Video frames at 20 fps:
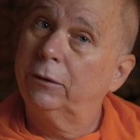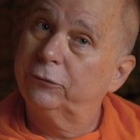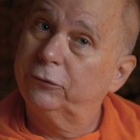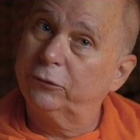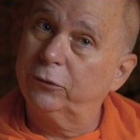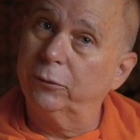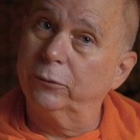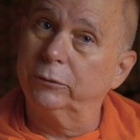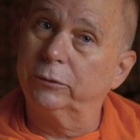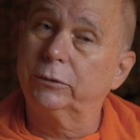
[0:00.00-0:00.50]

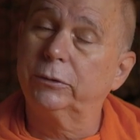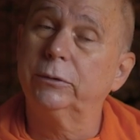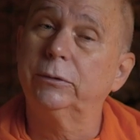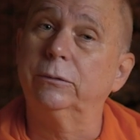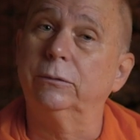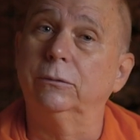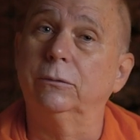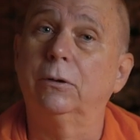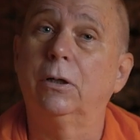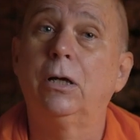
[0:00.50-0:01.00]
So,
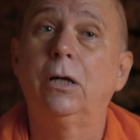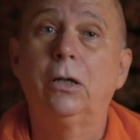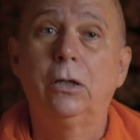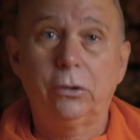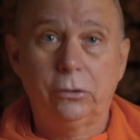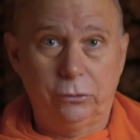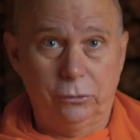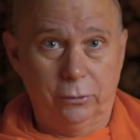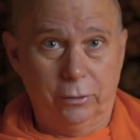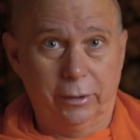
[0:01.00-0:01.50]
too,
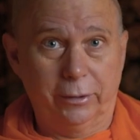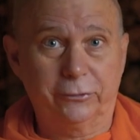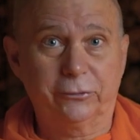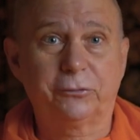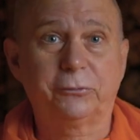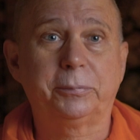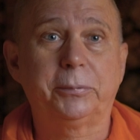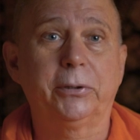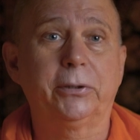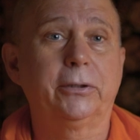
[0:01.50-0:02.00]
your
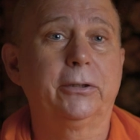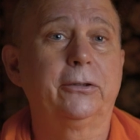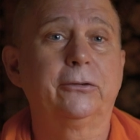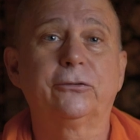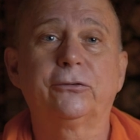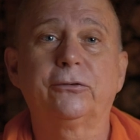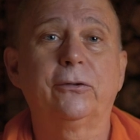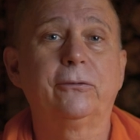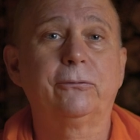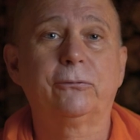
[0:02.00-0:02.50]

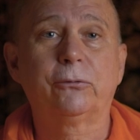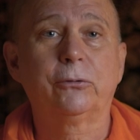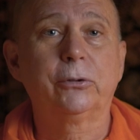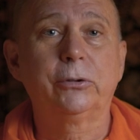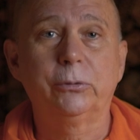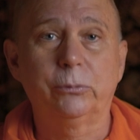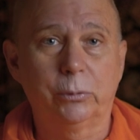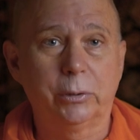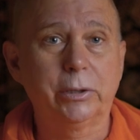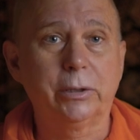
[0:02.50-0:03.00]
experience of
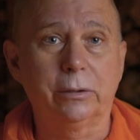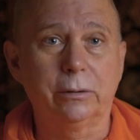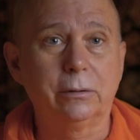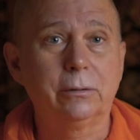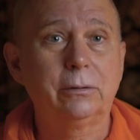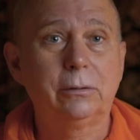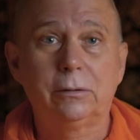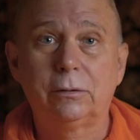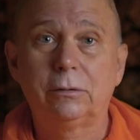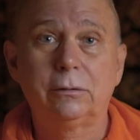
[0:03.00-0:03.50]
free will
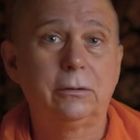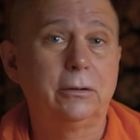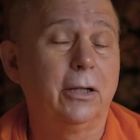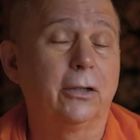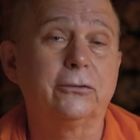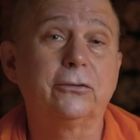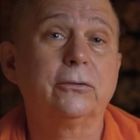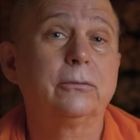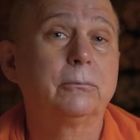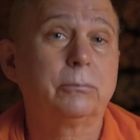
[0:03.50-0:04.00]

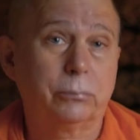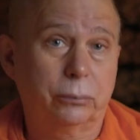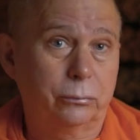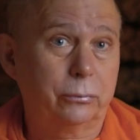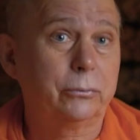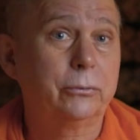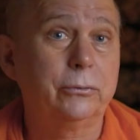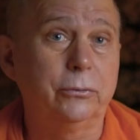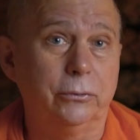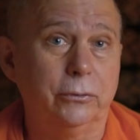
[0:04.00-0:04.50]
doesn't
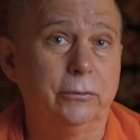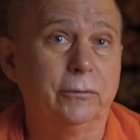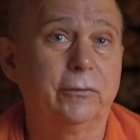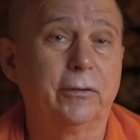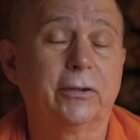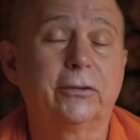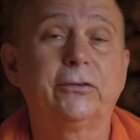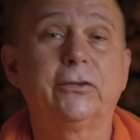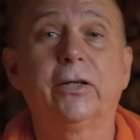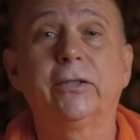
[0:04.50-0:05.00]
prove
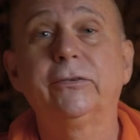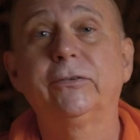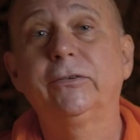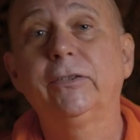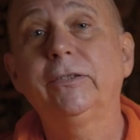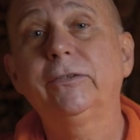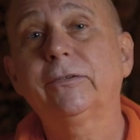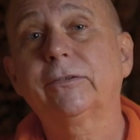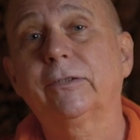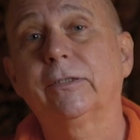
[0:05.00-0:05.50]
its
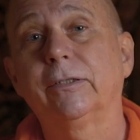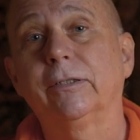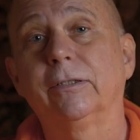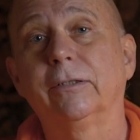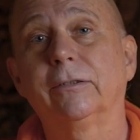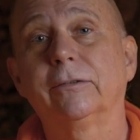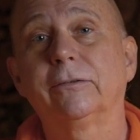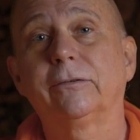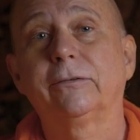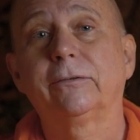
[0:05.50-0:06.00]

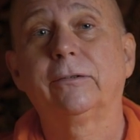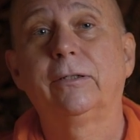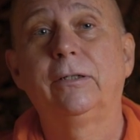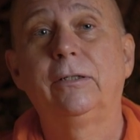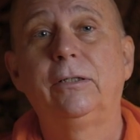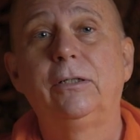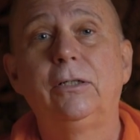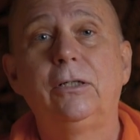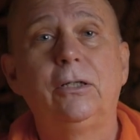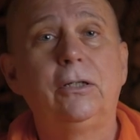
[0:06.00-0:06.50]
existence.
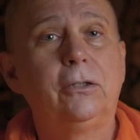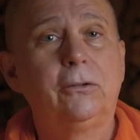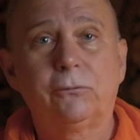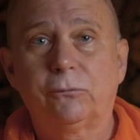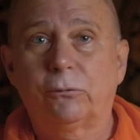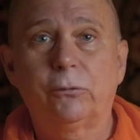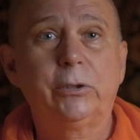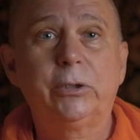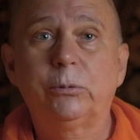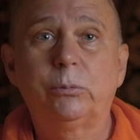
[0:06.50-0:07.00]

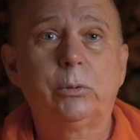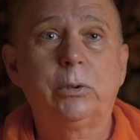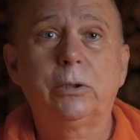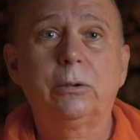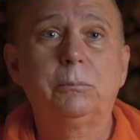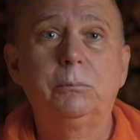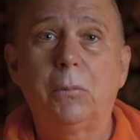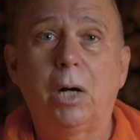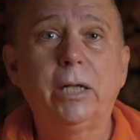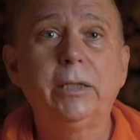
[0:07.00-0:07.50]
Free
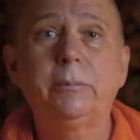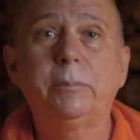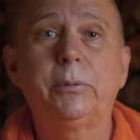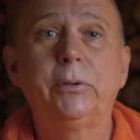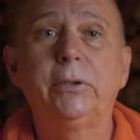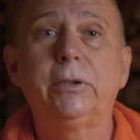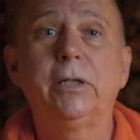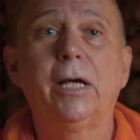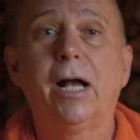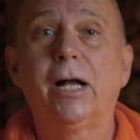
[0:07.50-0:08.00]
will might
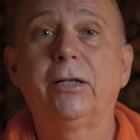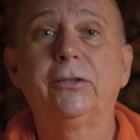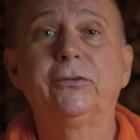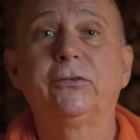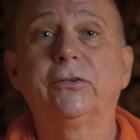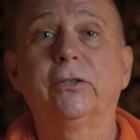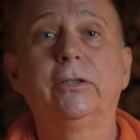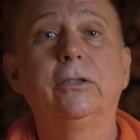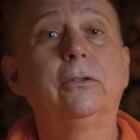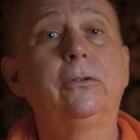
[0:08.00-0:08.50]
be
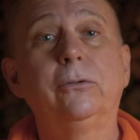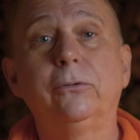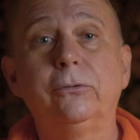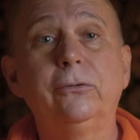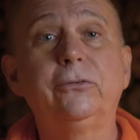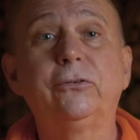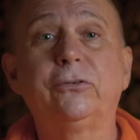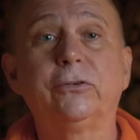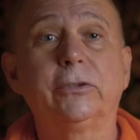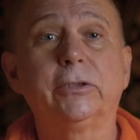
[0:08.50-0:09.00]
as
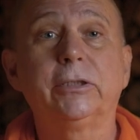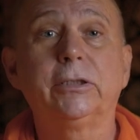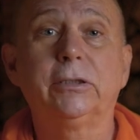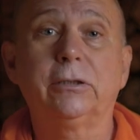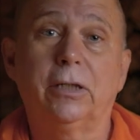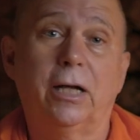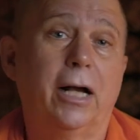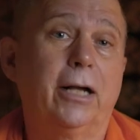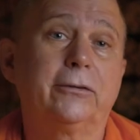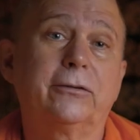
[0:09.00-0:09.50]

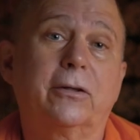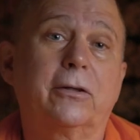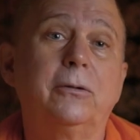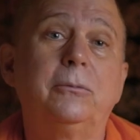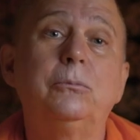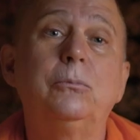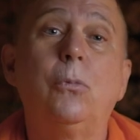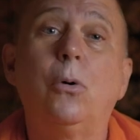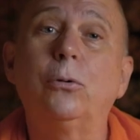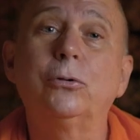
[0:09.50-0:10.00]
illusory as the
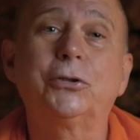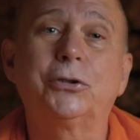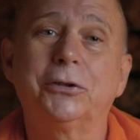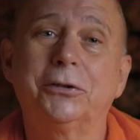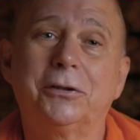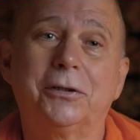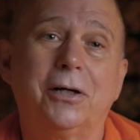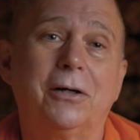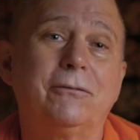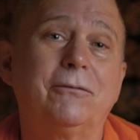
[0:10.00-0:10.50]

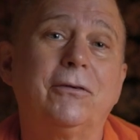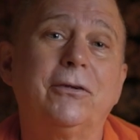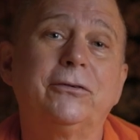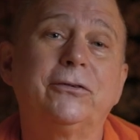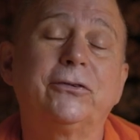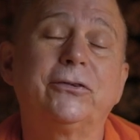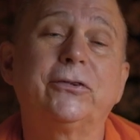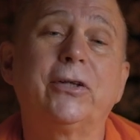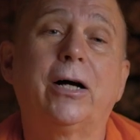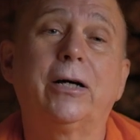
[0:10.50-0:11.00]
motion of the
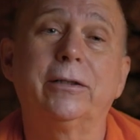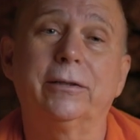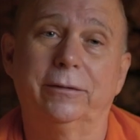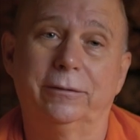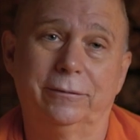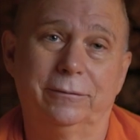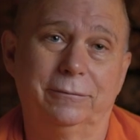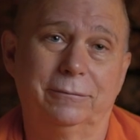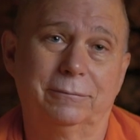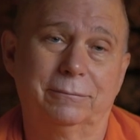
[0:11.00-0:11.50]

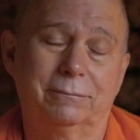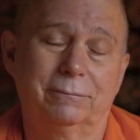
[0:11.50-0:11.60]
sun.